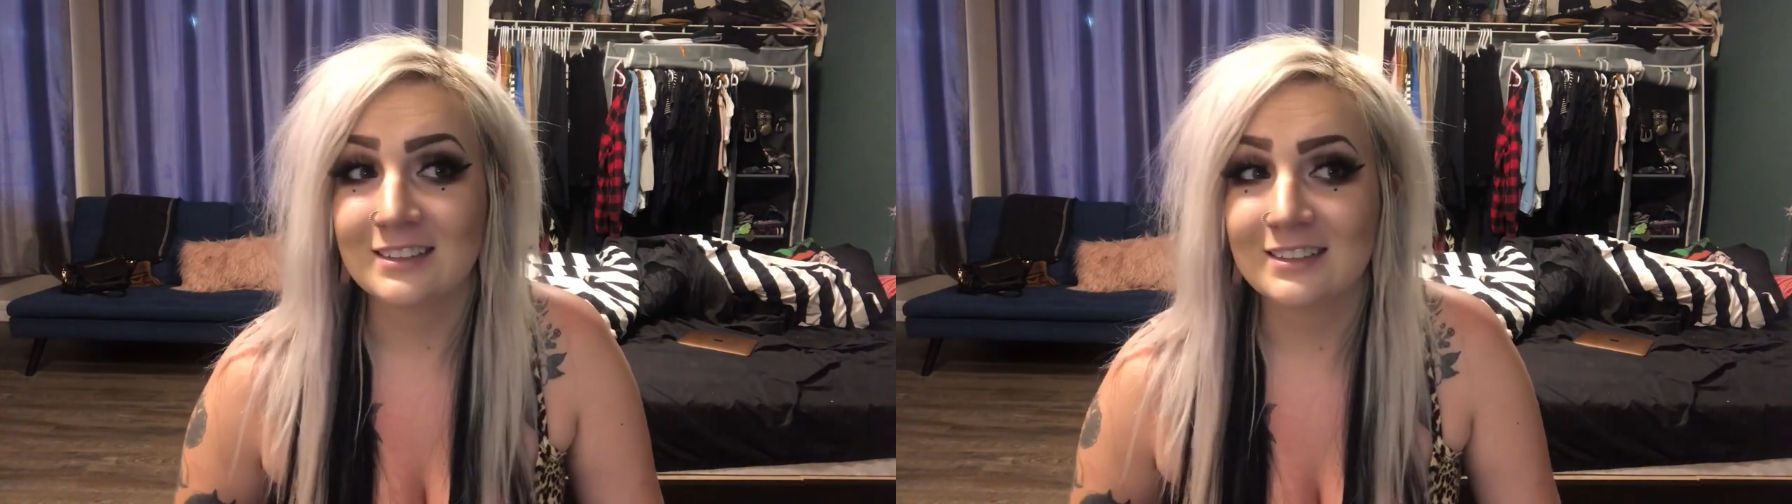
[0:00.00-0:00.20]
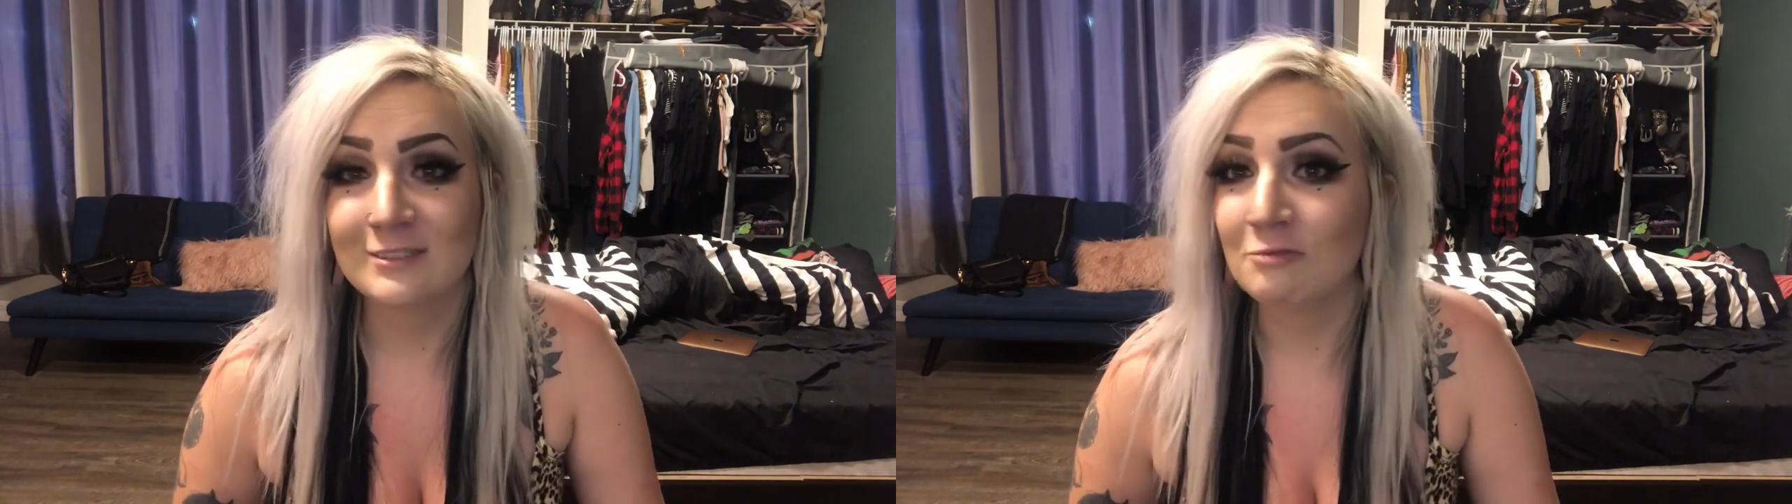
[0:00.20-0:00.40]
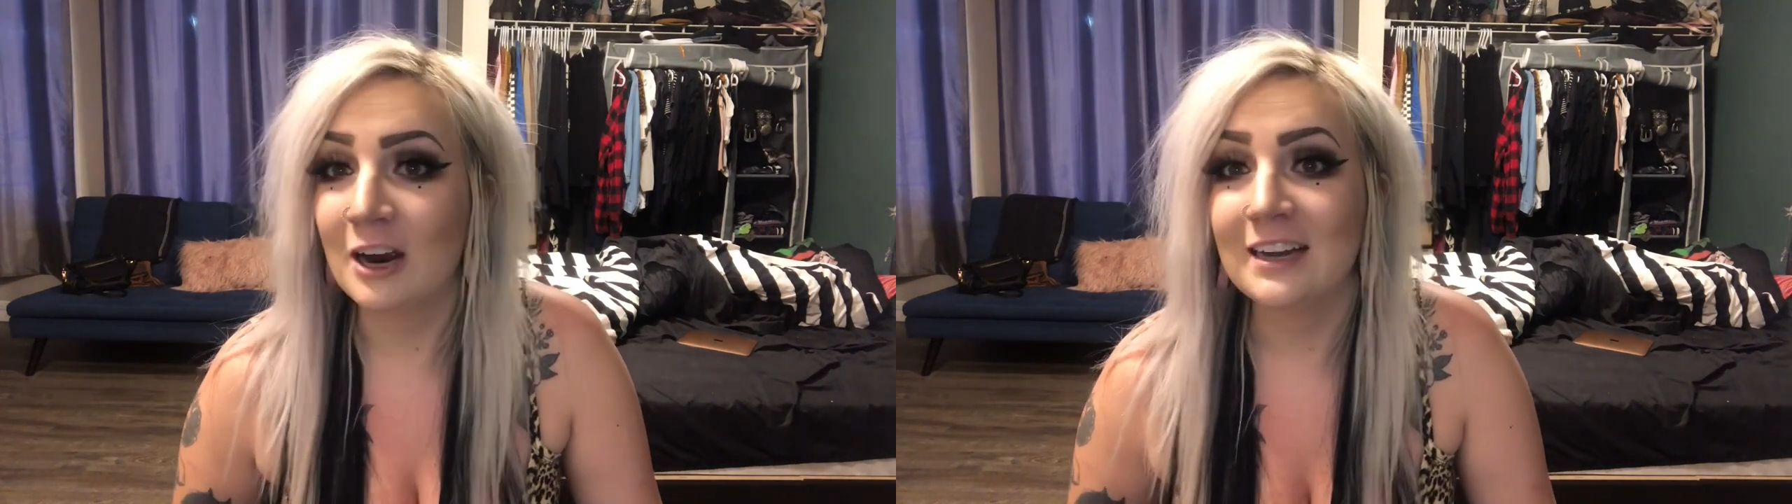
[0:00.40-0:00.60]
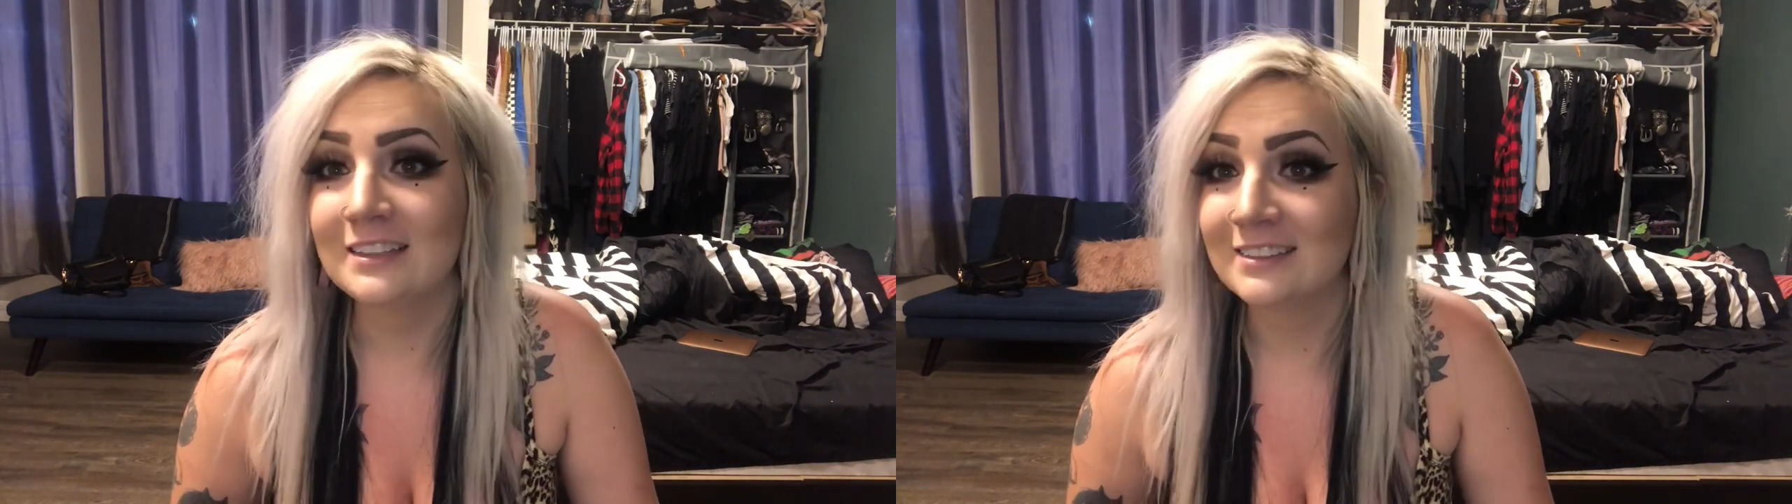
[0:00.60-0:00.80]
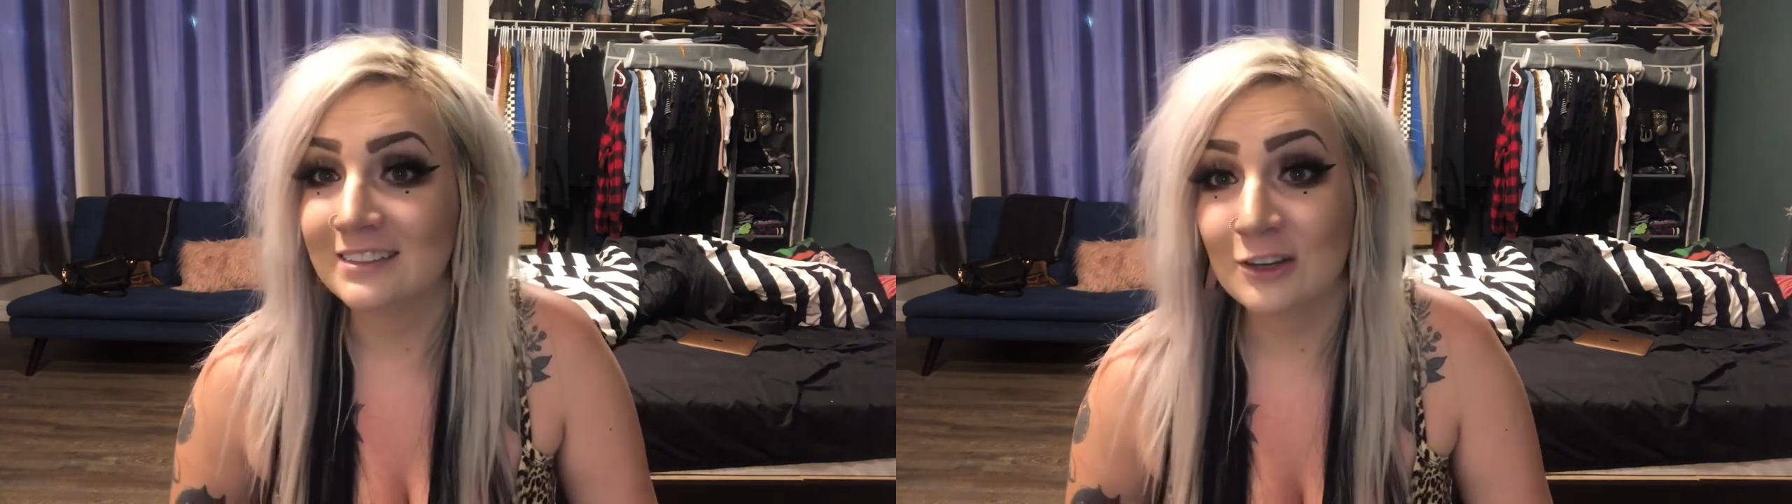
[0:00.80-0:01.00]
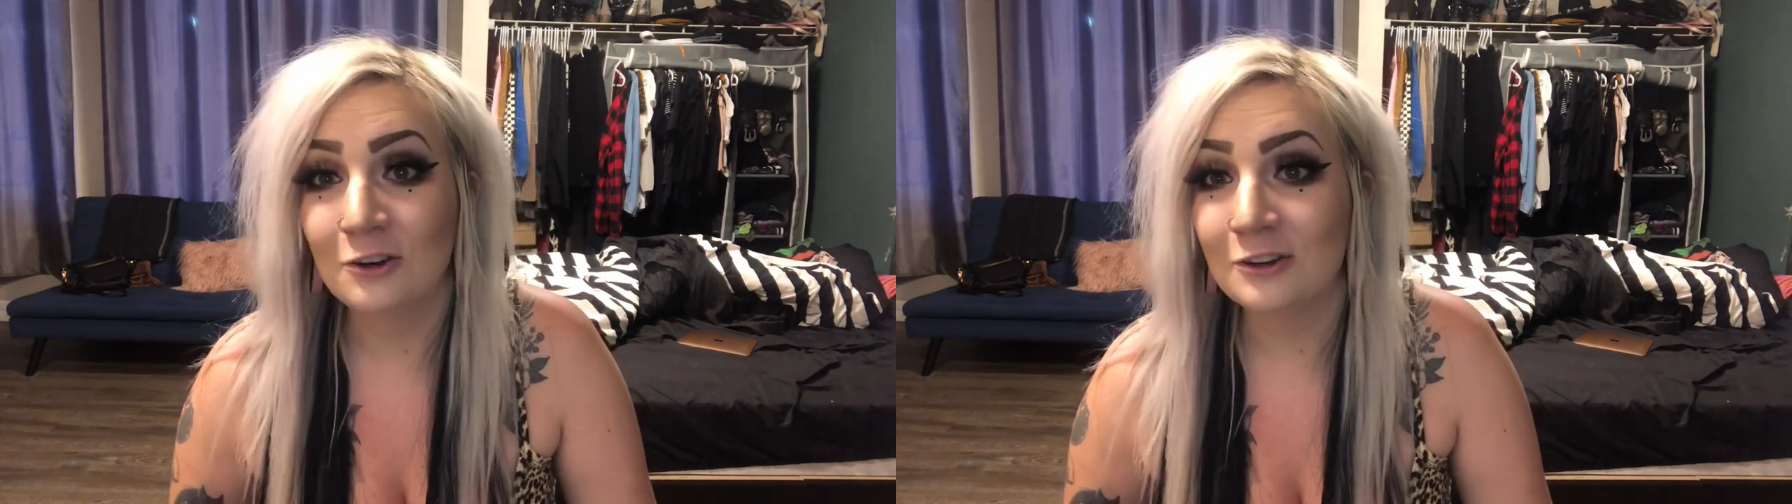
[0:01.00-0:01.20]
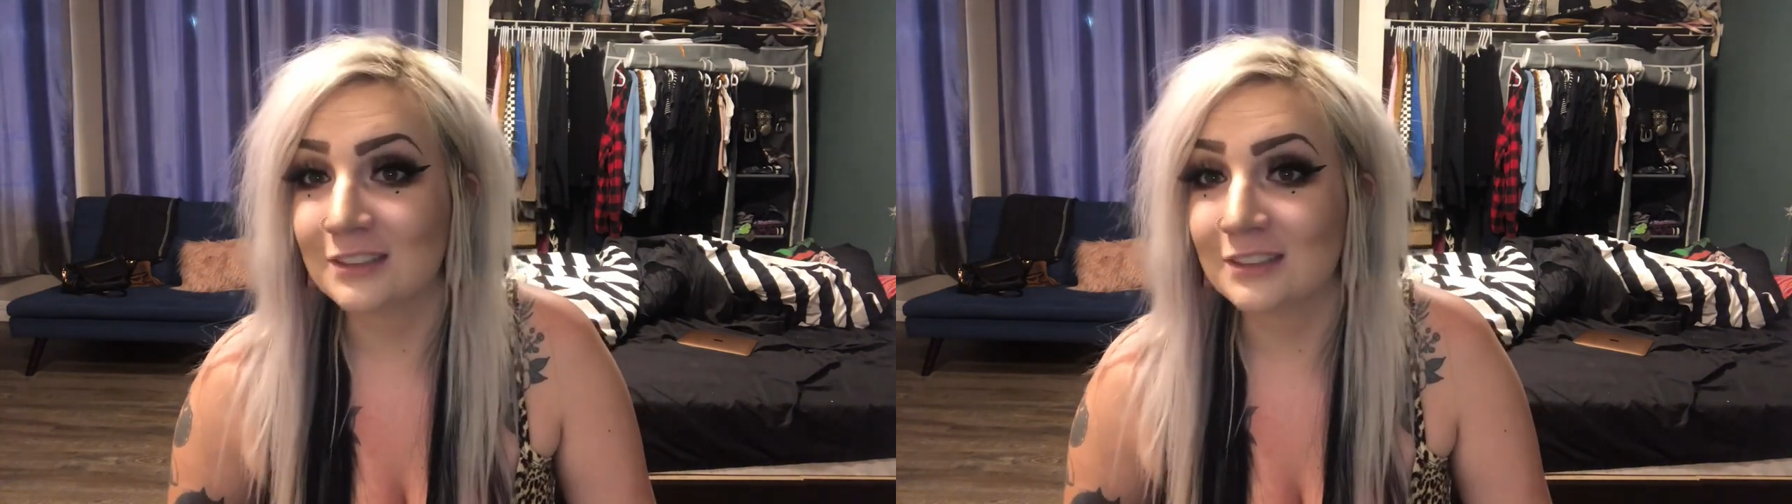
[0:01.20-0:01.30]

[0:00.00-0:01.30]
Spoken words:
depressed the whole